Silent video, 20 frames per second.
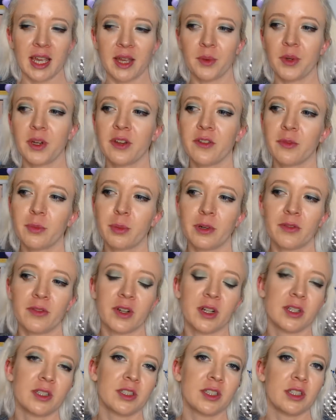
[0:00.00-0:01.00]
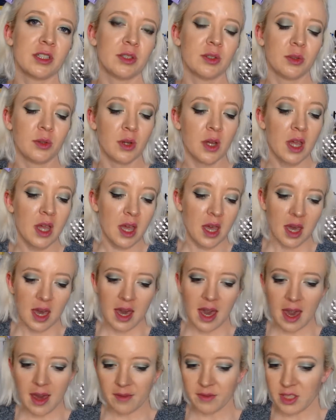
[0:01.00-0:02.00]
I would have preferred to
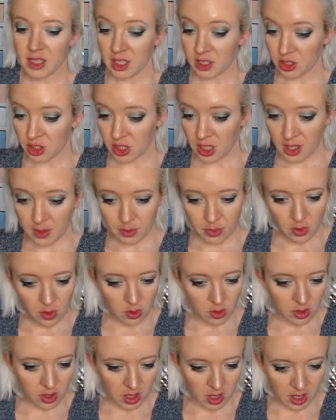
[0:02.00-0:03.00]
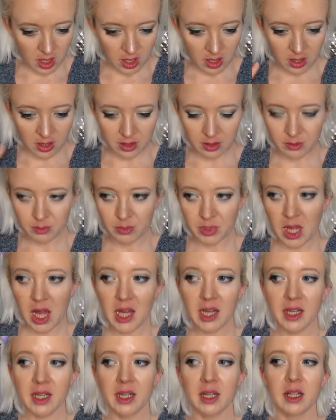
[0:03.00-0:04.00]
have touched up or
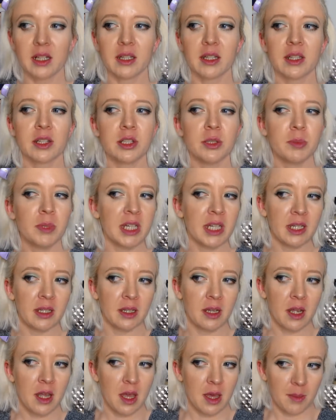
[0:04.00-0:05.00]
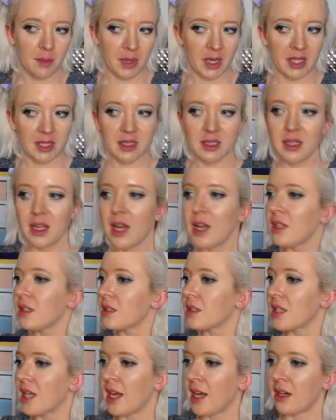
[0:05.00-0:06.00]
blotted a little bit, but it's not
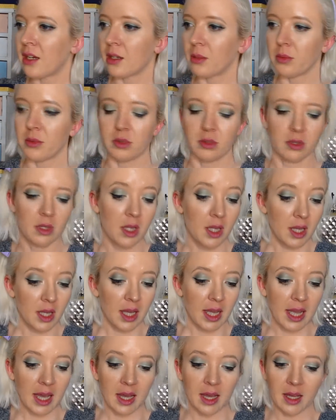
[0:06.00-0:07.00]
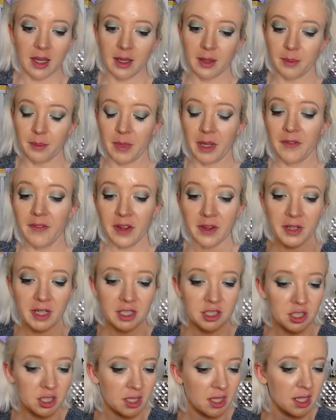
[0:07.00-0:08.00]
terrible. My
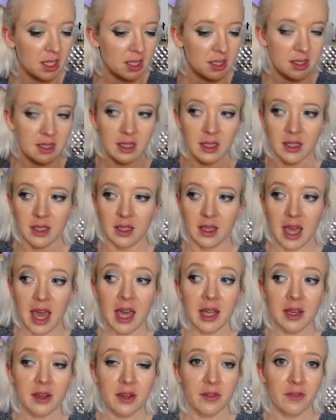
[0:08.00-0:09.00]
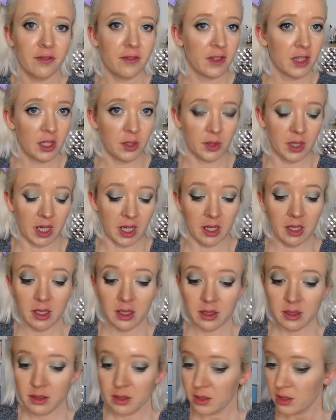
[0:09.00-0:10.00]
foundation is not
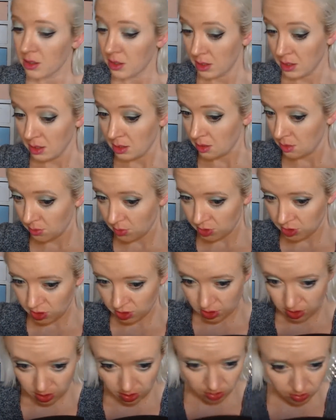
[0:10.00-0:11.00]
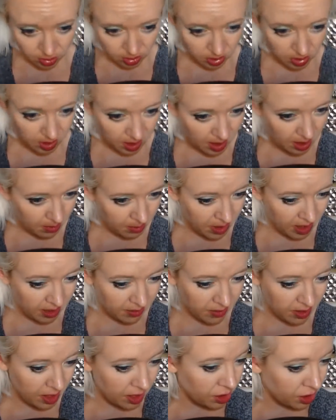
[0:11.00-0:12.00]
floating, which is usually a bit
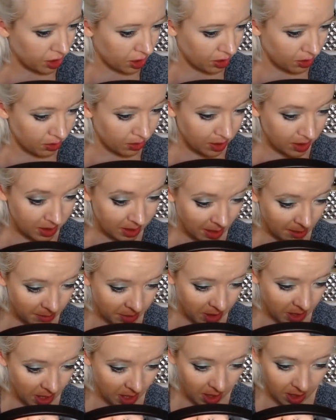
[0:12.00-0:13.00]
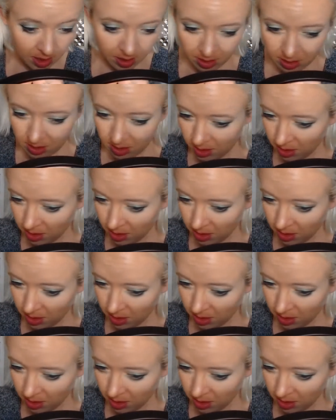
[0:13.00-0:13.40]
of an issue this time of day.